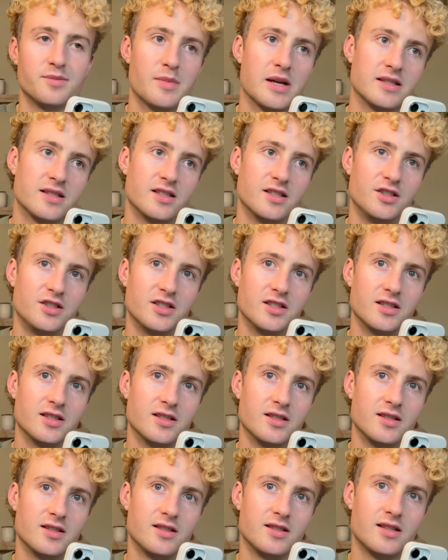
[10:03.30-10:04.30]

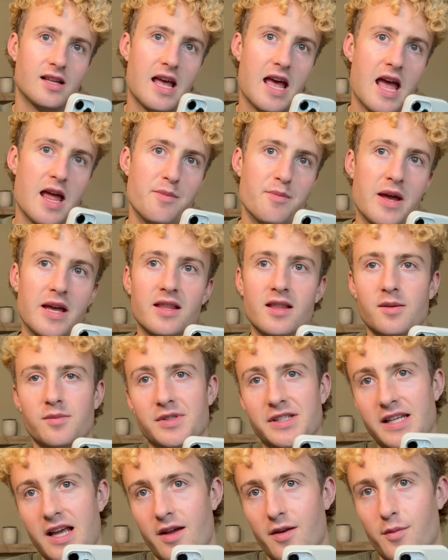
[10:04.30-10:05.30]
messages and make them
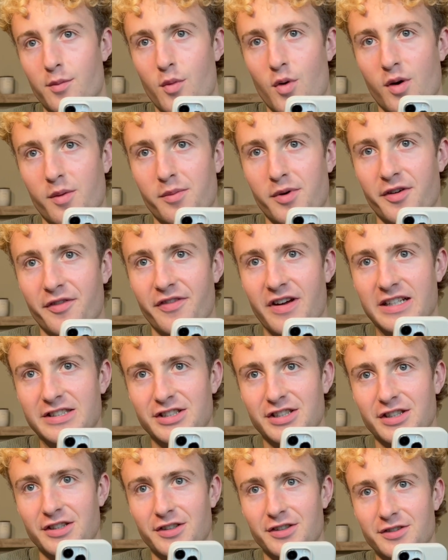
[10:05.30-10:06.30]
sound more
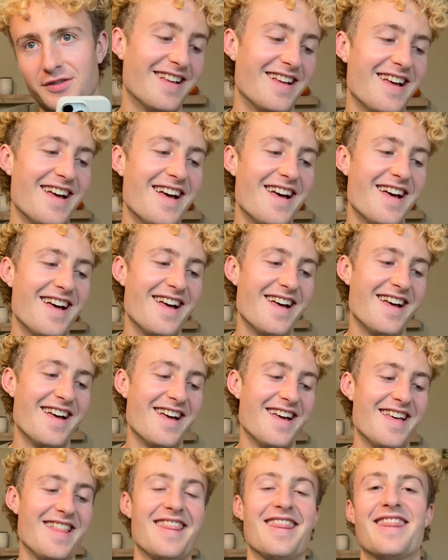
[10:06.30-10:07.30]
professional."
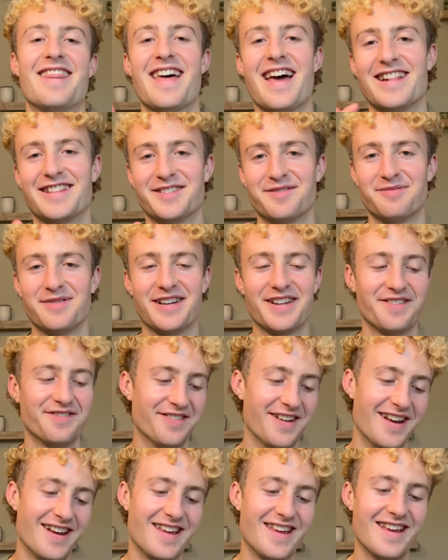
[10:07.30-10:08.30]
Uh, that's pretty
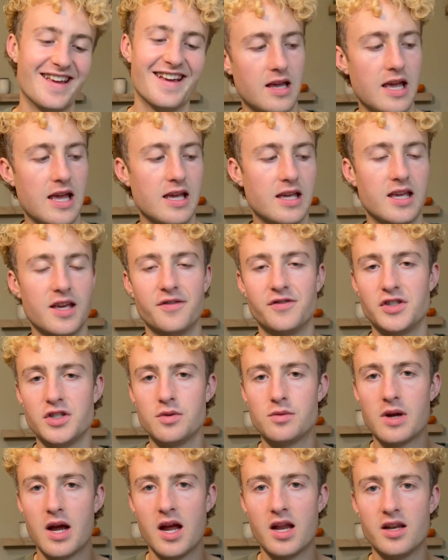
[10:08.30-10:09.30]
funny. It gives you
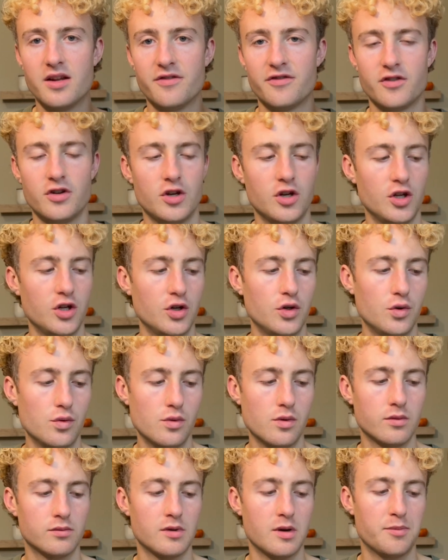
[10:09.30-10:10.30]
kind of
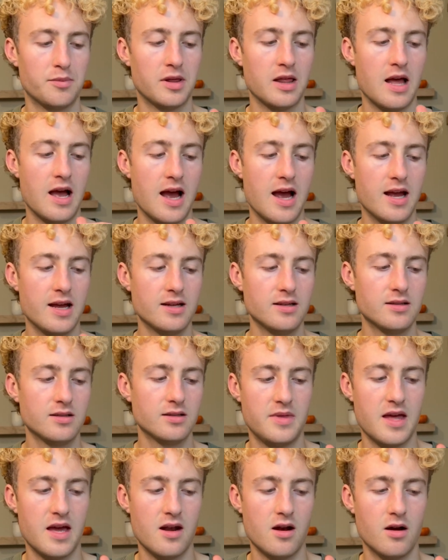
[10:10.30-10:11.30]
new
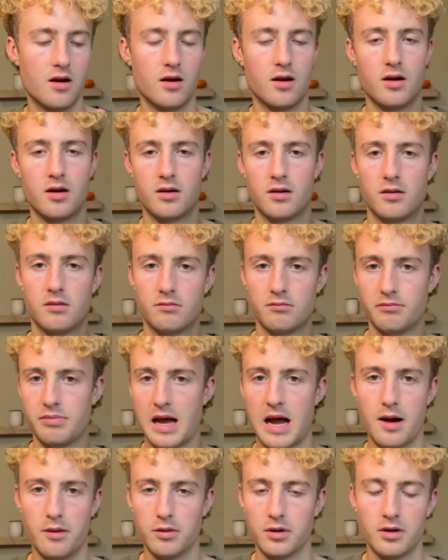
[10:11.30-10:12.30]
replies that are
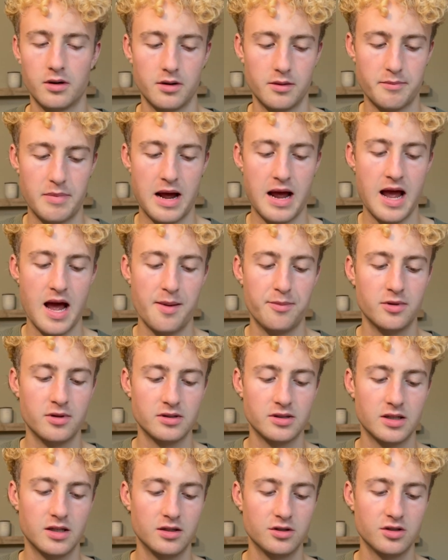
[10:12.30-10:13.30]
powered by Apple
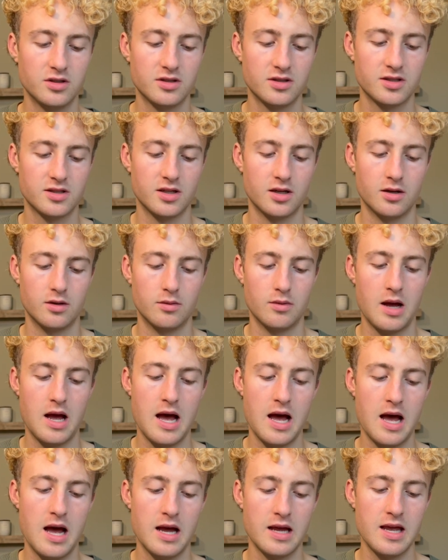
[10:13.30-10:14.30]
Intelligence, so
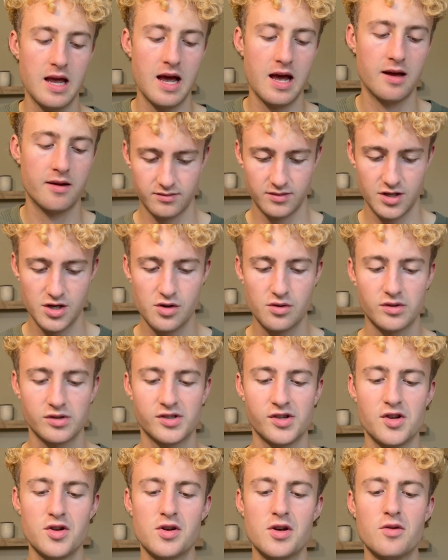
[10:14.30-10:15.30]
haha, yeah. You,
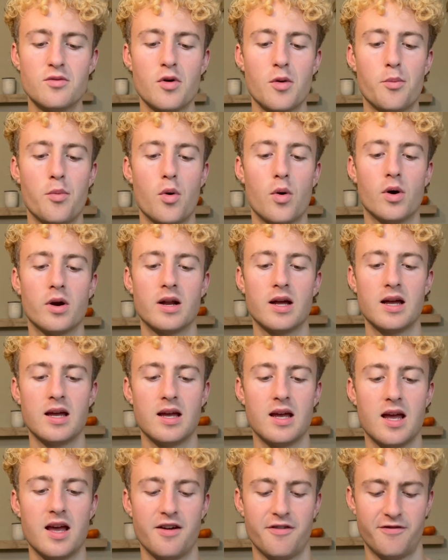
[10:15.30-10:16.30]
so you can report
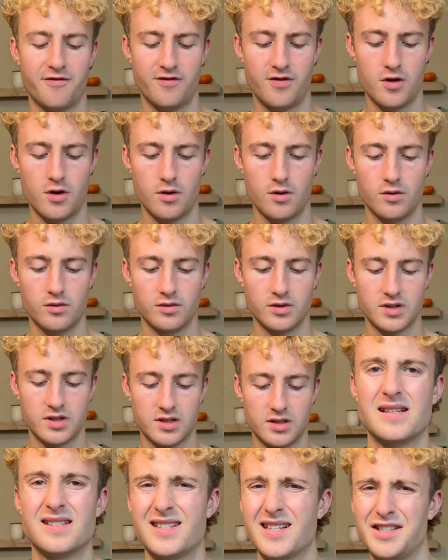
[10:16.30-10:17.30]
it if
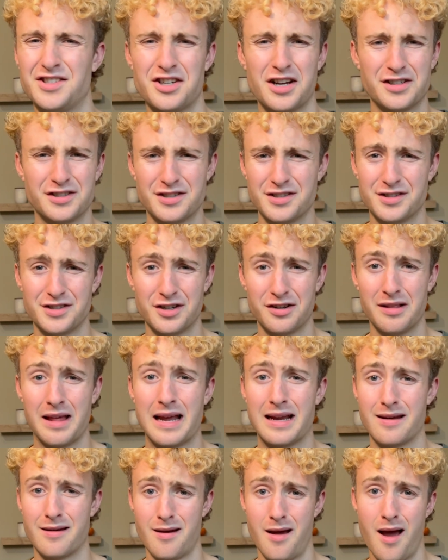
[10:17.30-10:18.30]
those suggestions are
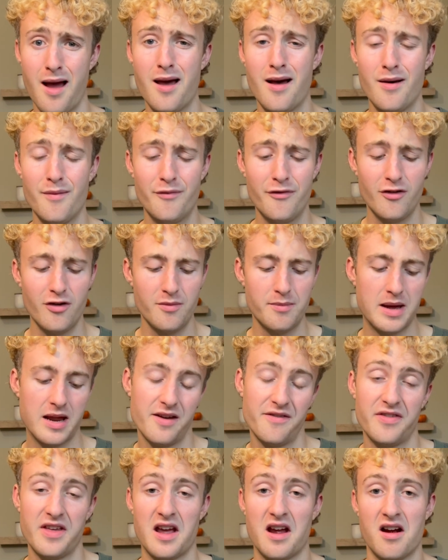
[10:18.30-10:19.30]
like not helpful, but
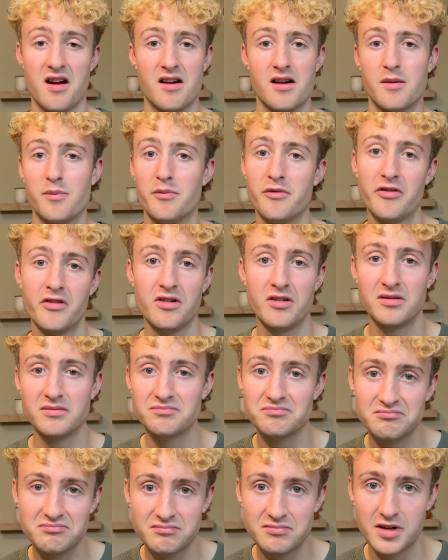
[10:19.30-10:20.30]
if they are helpful,
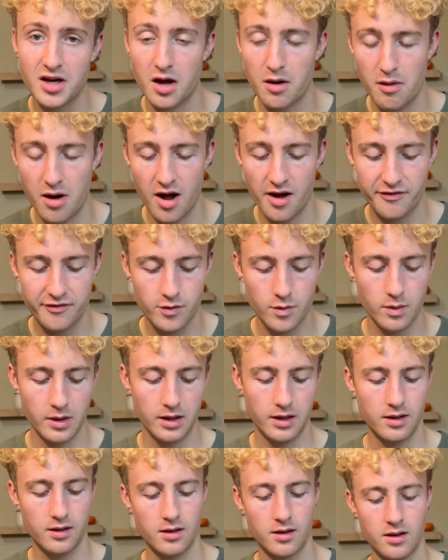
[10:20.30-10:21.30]
go off,
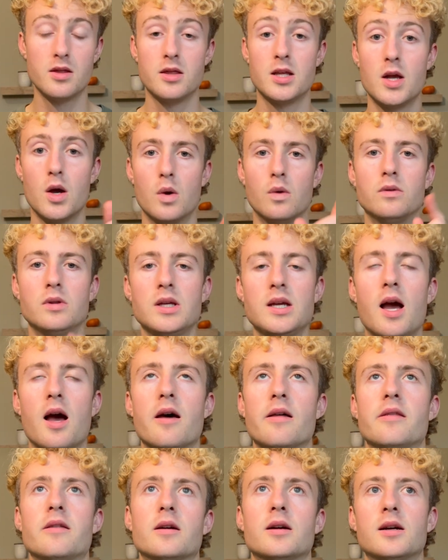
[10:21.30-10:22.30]
queen. The only
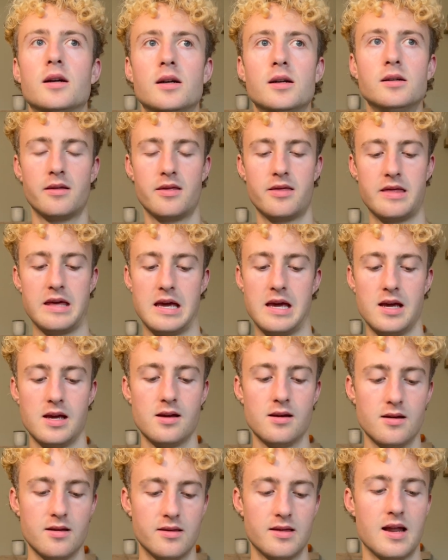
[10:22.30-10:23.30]
other
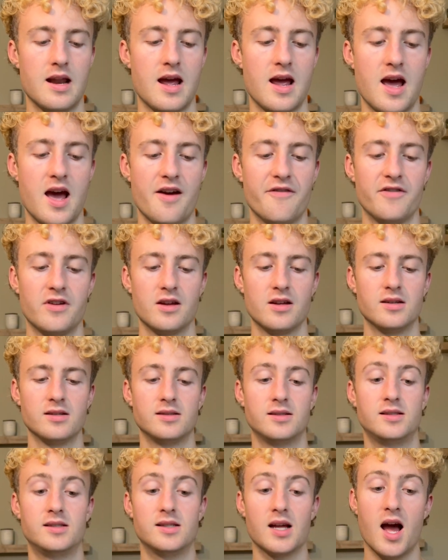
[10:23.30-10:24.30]
thing that I haven't
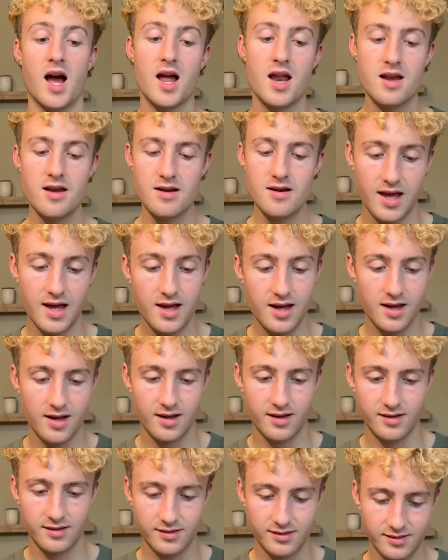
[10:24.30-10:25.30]
done
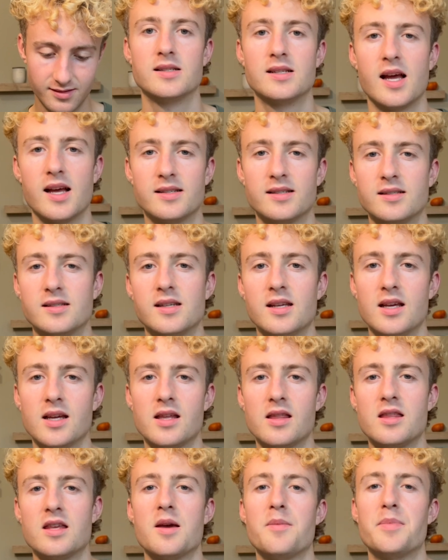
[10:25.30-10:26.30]
is
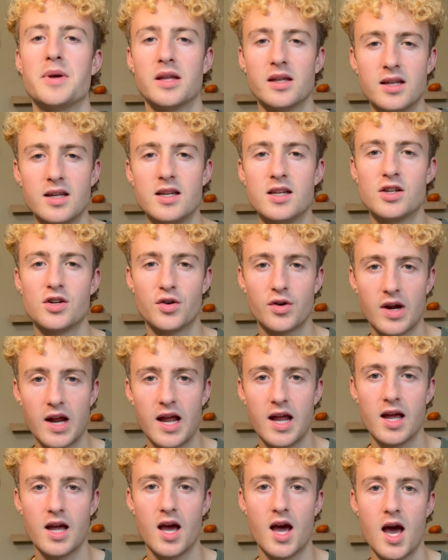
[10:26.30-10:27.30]
testing the ability to
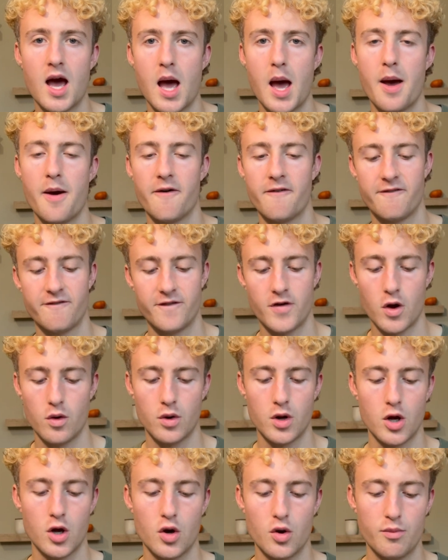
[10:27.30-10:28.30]
create a
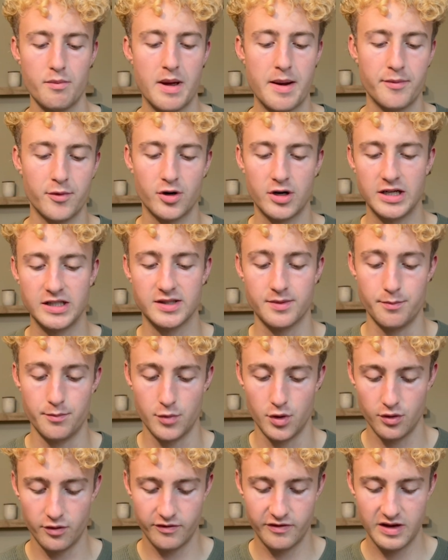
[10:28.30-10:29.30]
photo memories
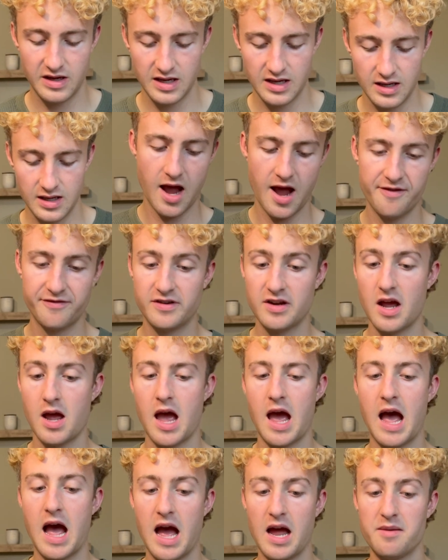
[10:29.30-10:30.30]
movie. I have to
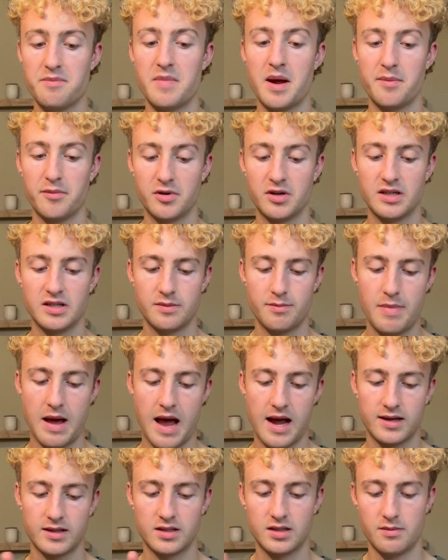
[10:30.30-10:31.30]
add memories
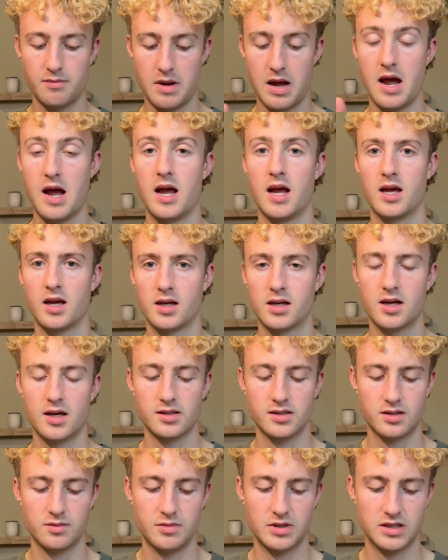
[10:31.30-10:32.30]
back to my
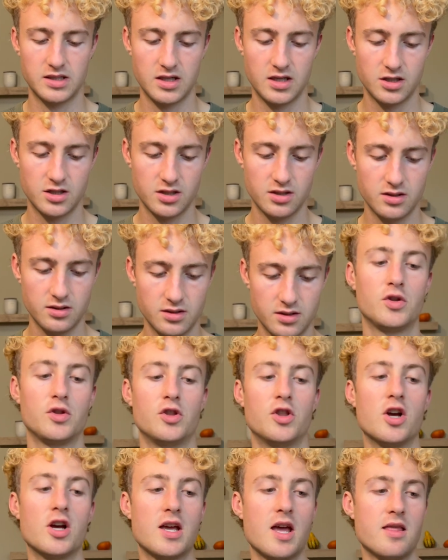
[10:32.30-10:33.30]
customizations.
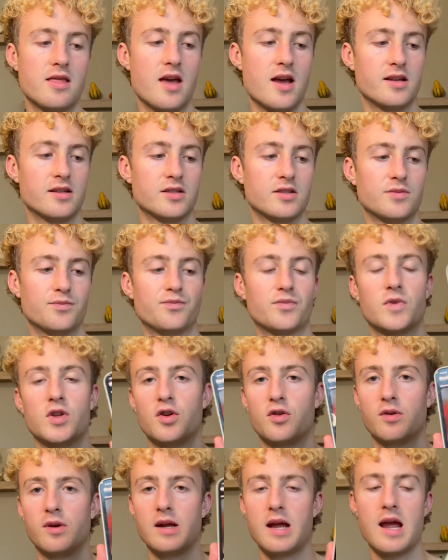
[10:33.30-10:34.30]
Look at this,
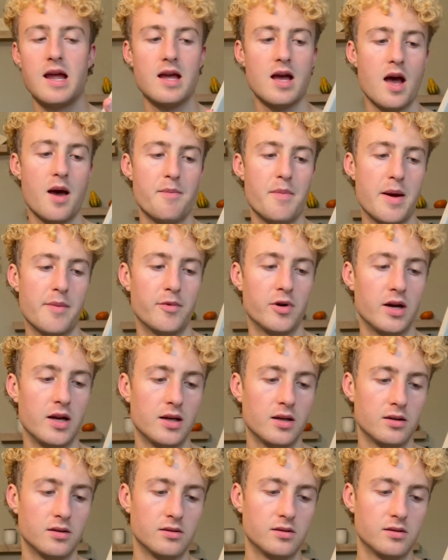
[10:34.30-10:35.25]
create a memory.